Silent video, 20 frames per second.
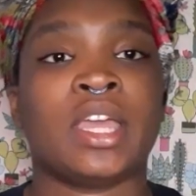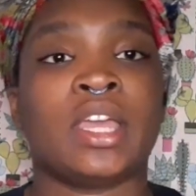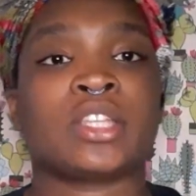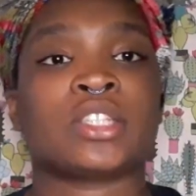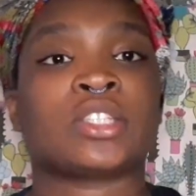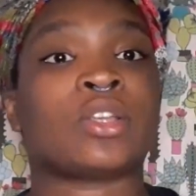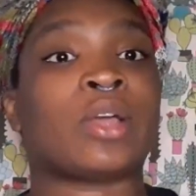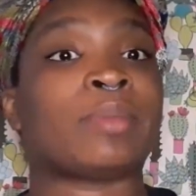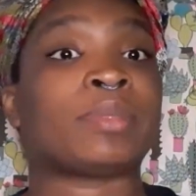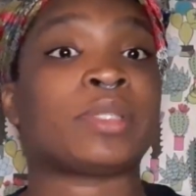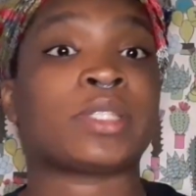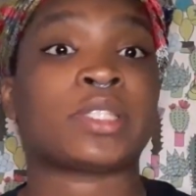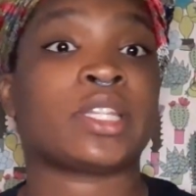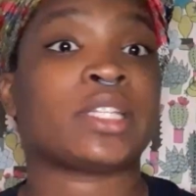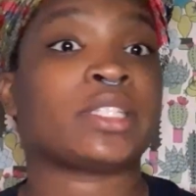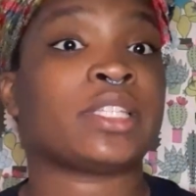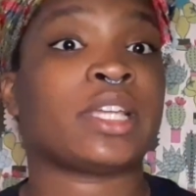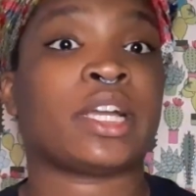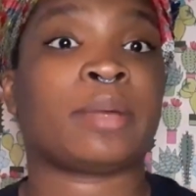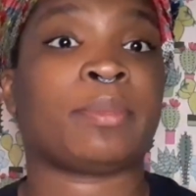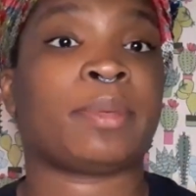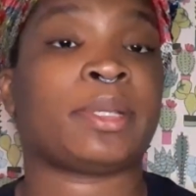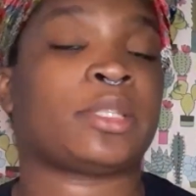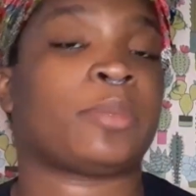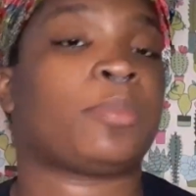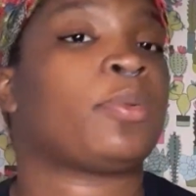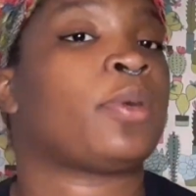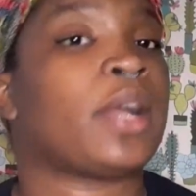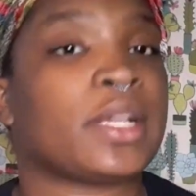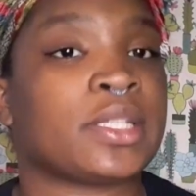So I'm just going to talk about the
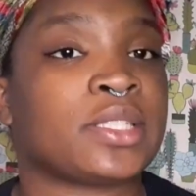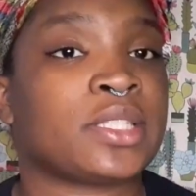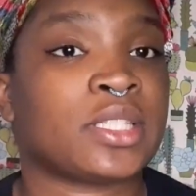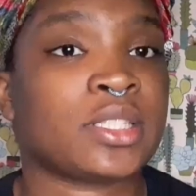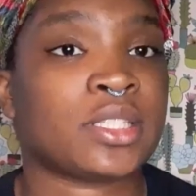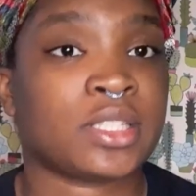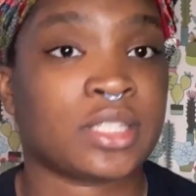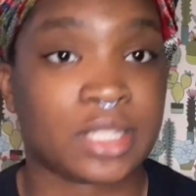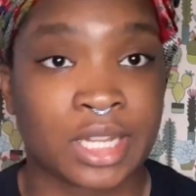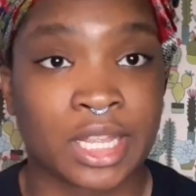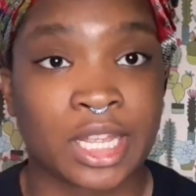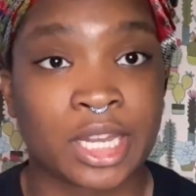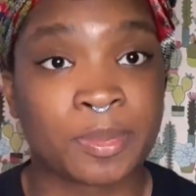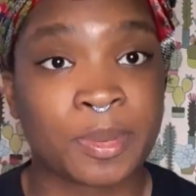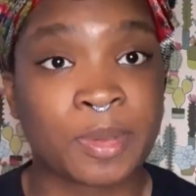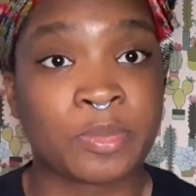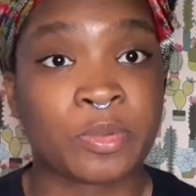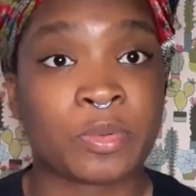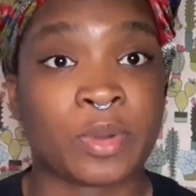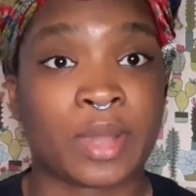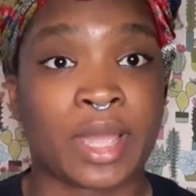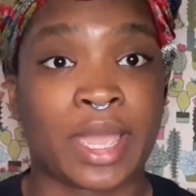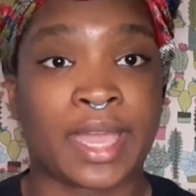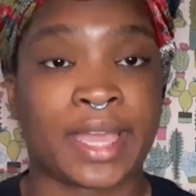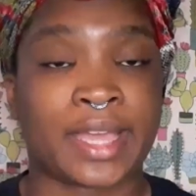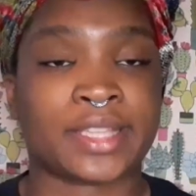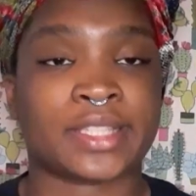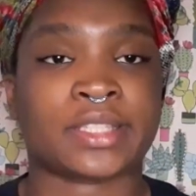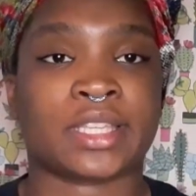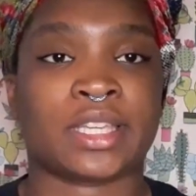process because a lot of people were
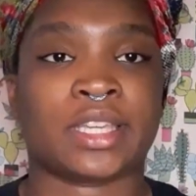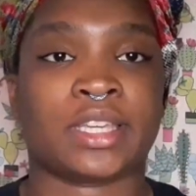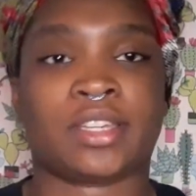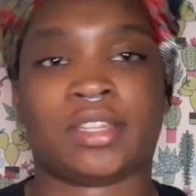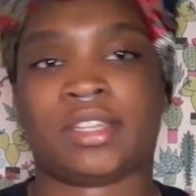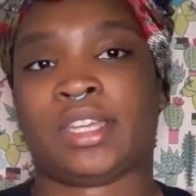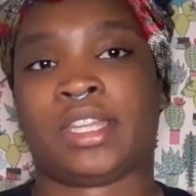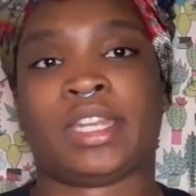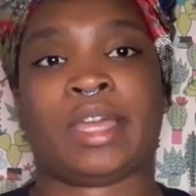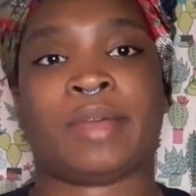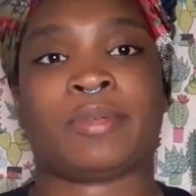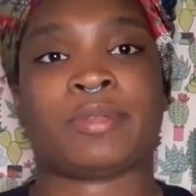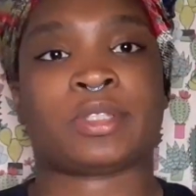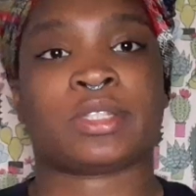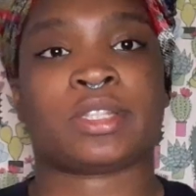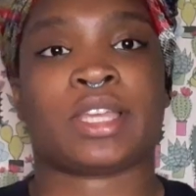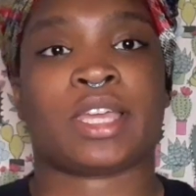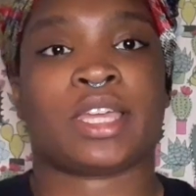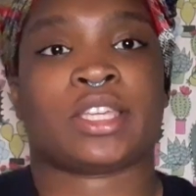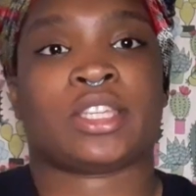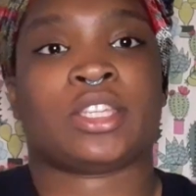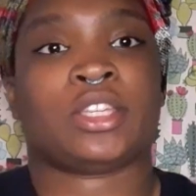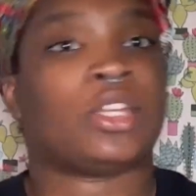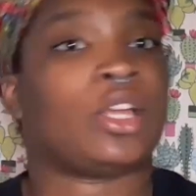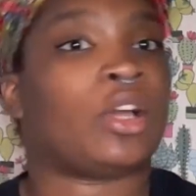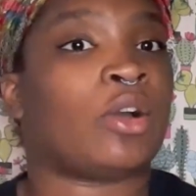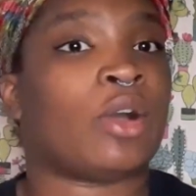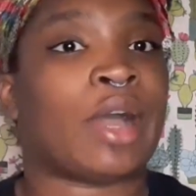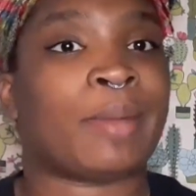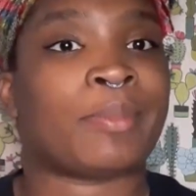asking, and I was like, you
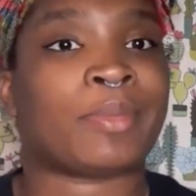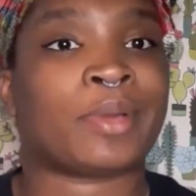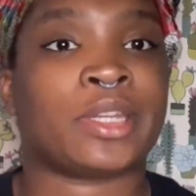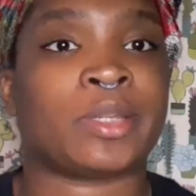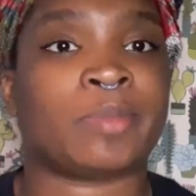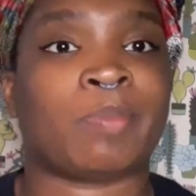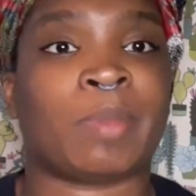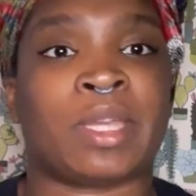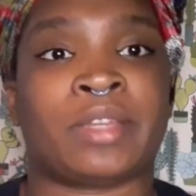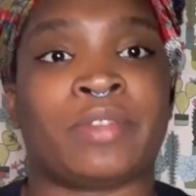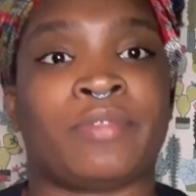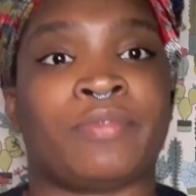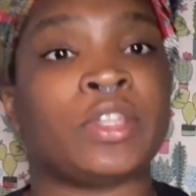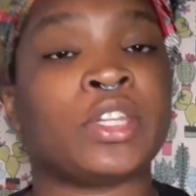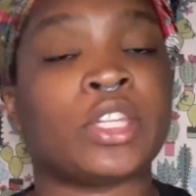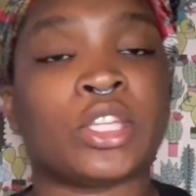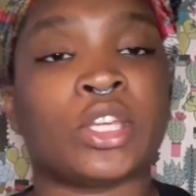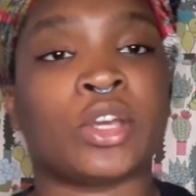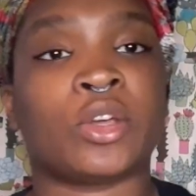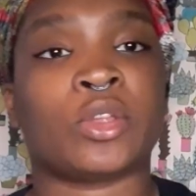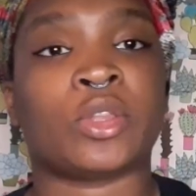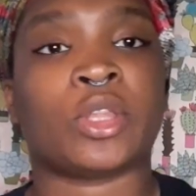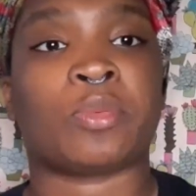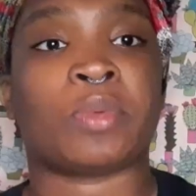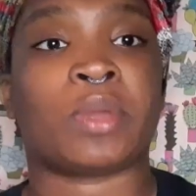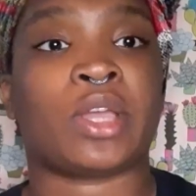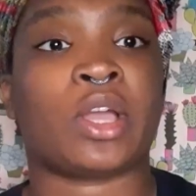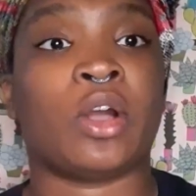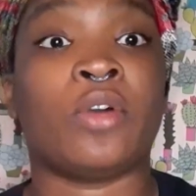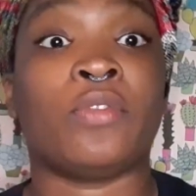know, I'm going to make a video that
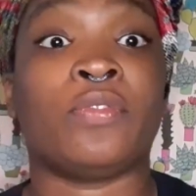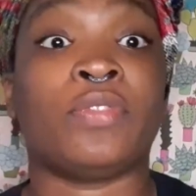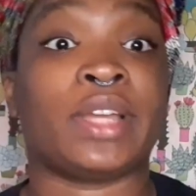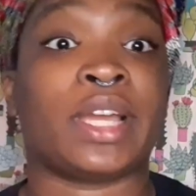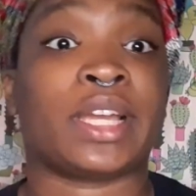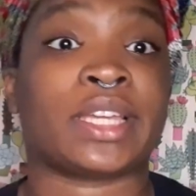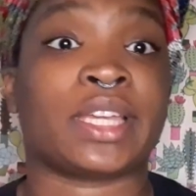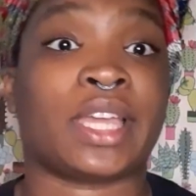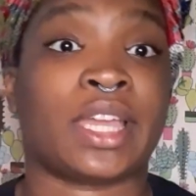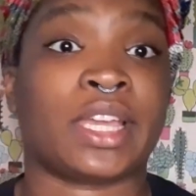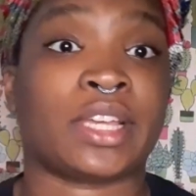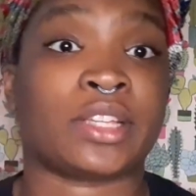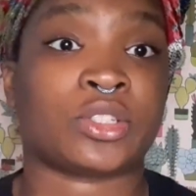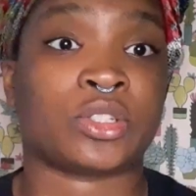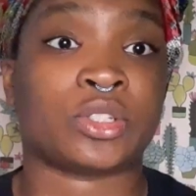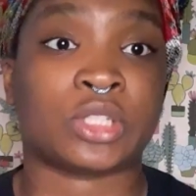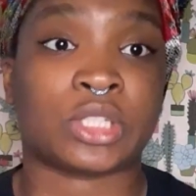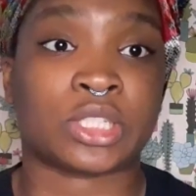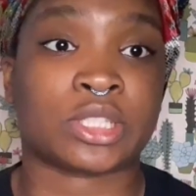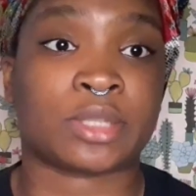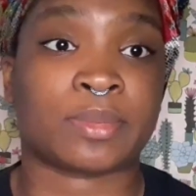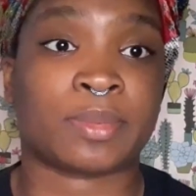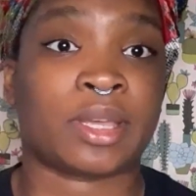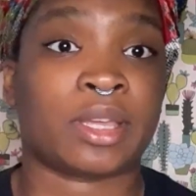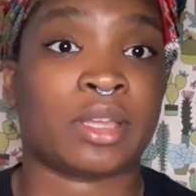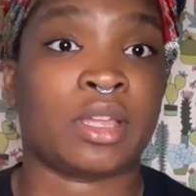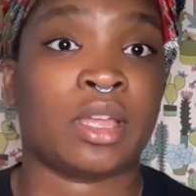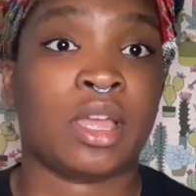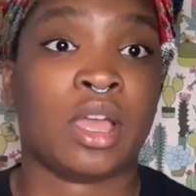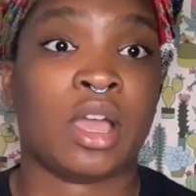way hopefully I can answer just
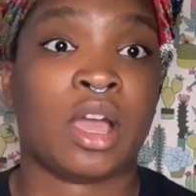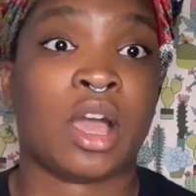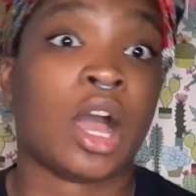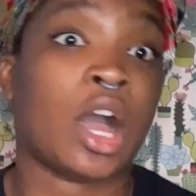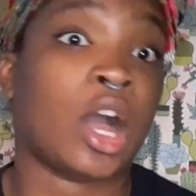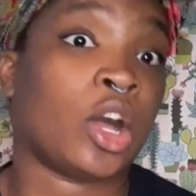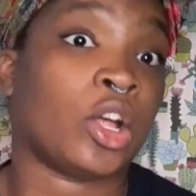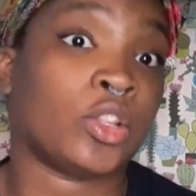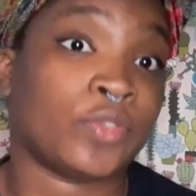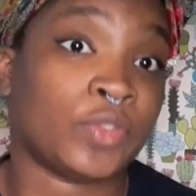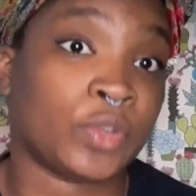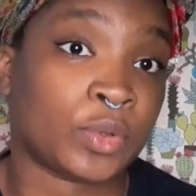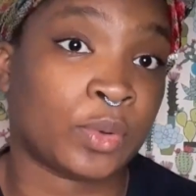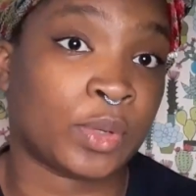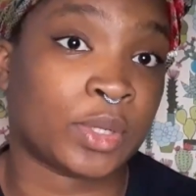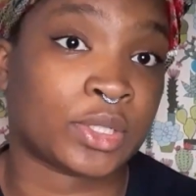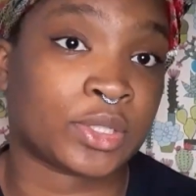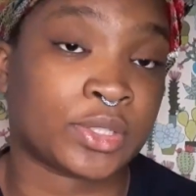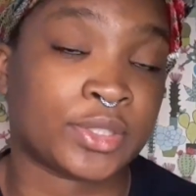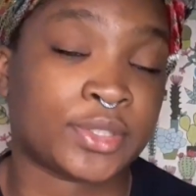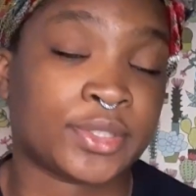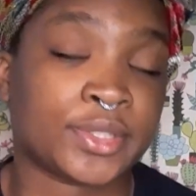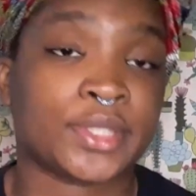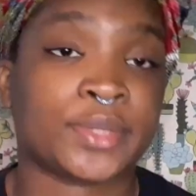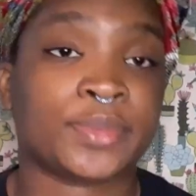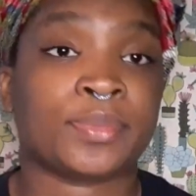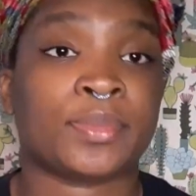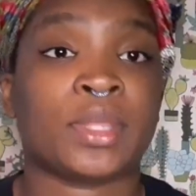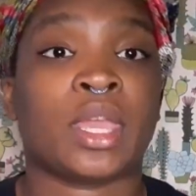about all of your questions.